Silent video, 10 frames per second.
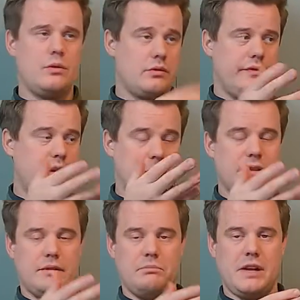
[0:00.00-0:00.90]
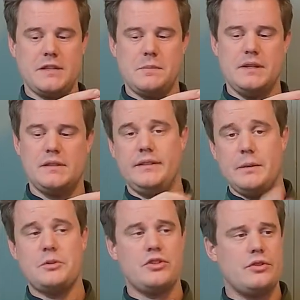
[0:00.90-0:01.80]
or filament placement,
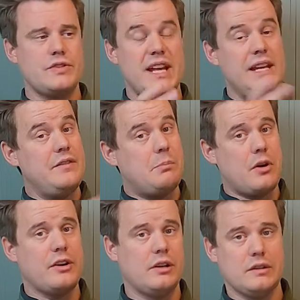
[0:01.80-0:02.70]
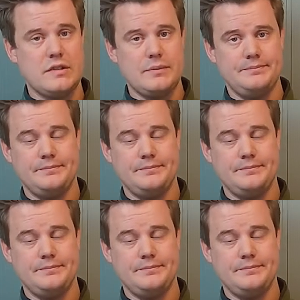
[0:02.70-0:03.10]
temperatures, and even particles.